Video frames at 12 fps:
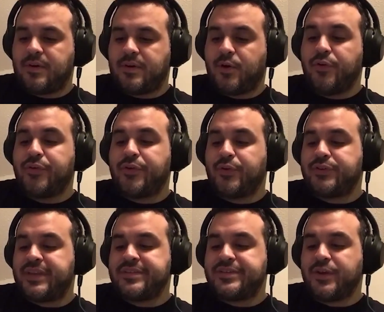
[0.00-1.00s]
Also,
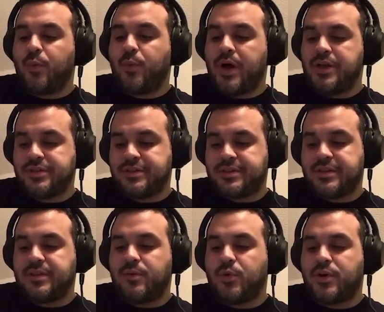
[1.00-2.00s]
Denzel
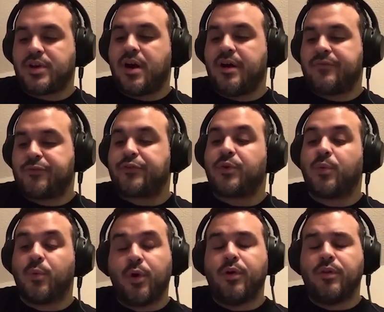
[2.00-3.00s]
Washington was offered the
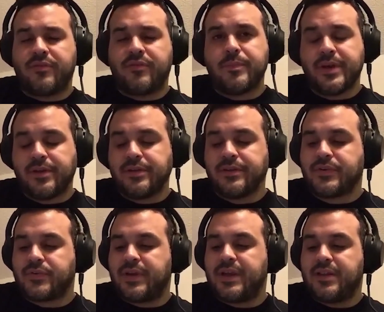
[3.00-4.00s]
role of
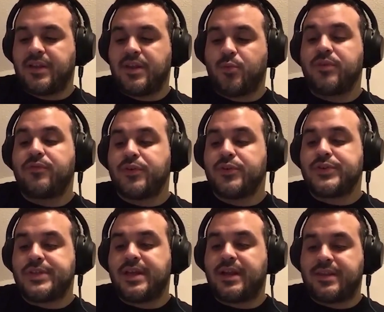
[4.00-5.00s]
Mills, and he
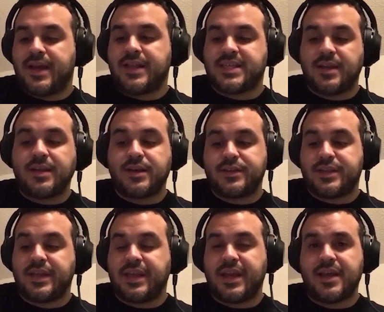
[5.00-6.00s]
refused it at that time
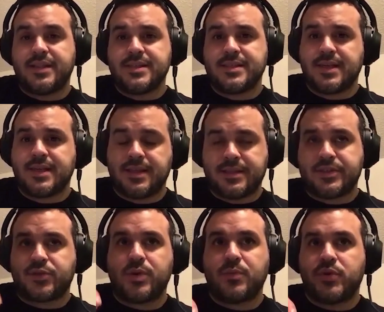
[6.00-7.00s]
because, again, he said that the
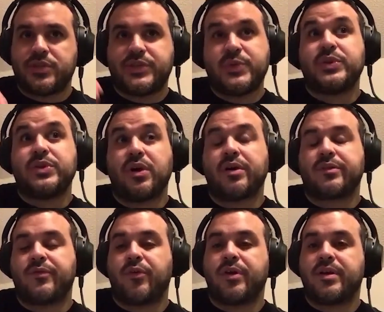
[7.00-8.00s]
script was too
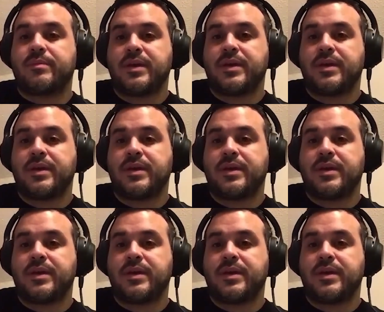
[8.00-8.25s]
dark for him.